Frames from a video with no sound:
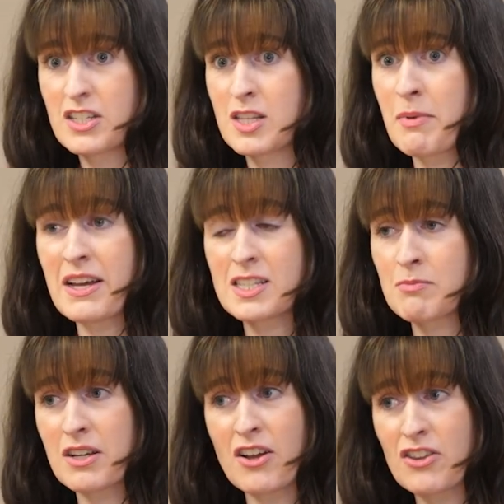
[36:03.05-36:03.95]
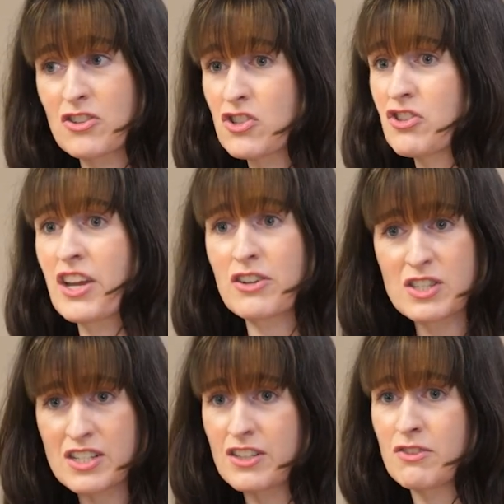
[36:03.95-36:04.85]
To the best of my knowledge, they're
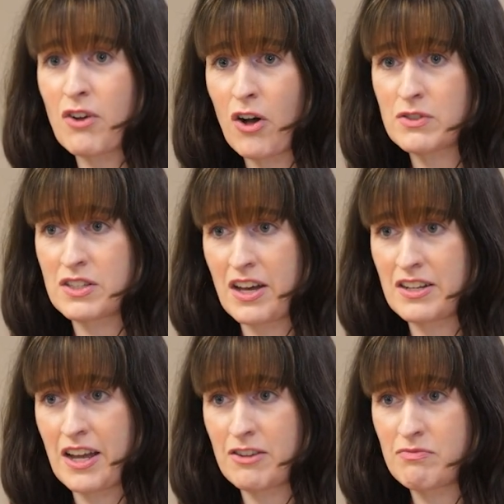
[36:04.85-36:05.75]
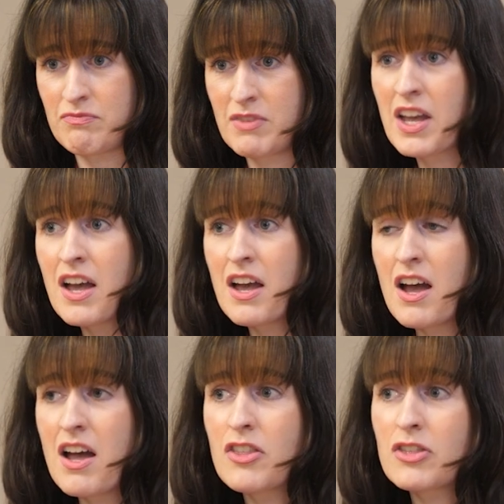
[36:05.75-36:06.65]
still involved in that now.
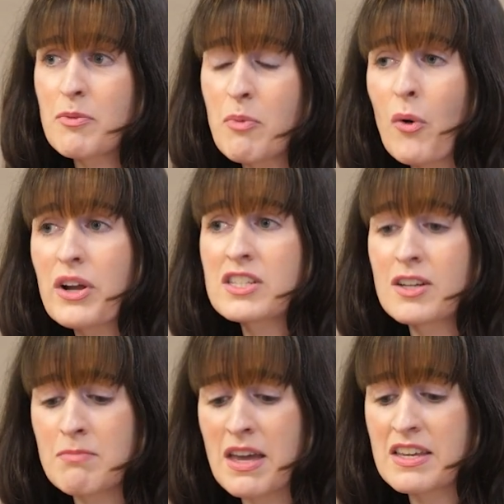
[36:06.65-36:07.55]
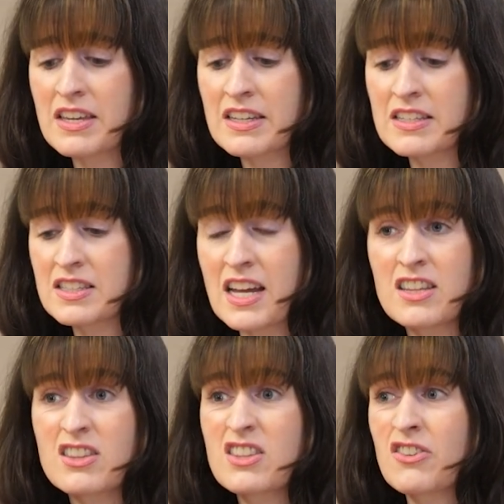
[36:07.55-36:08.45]
The point I'm making is
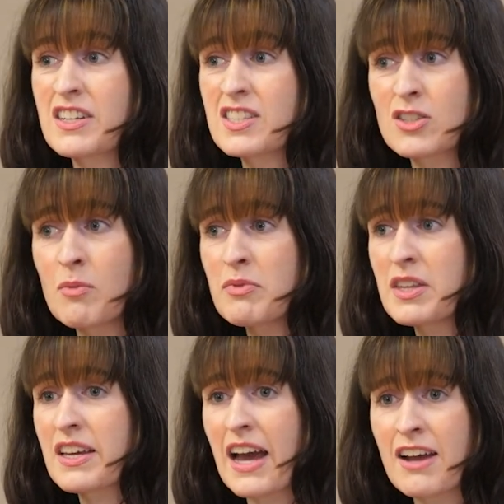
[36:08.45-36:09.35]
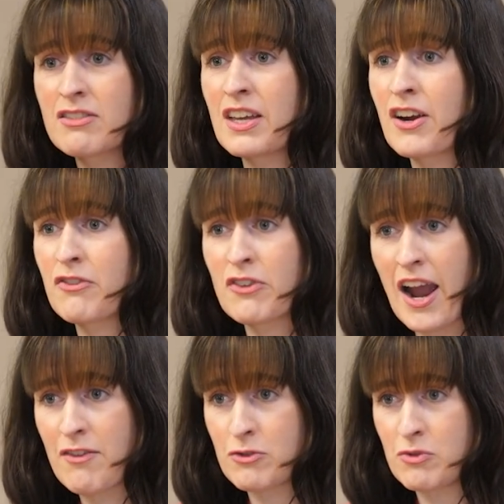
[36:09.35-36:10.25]
that there is something out there
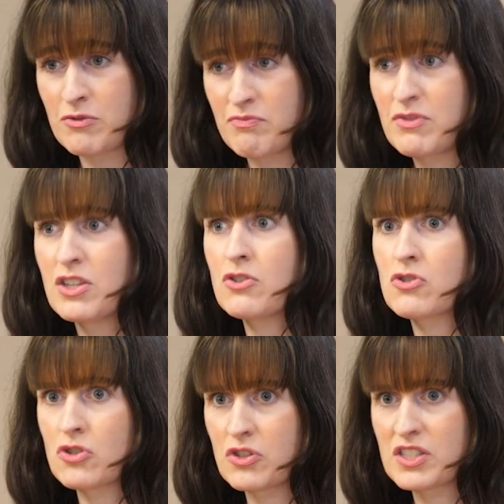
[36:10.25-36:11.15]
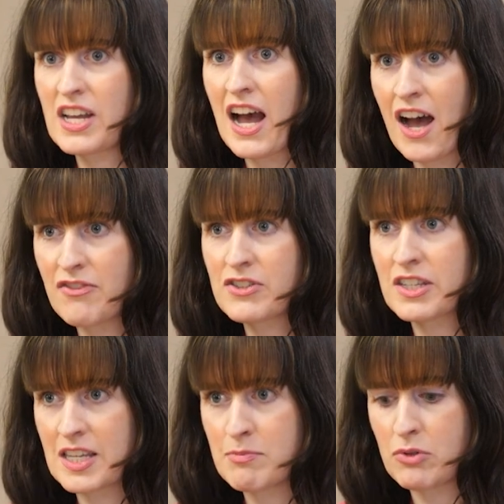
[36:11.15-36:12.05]
for everyone. You just have
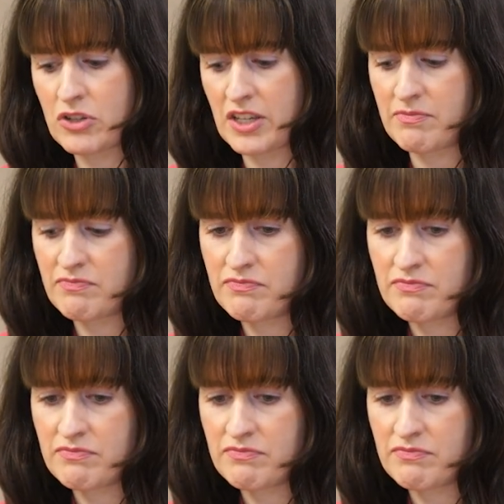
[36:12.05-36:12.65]
to keep looking.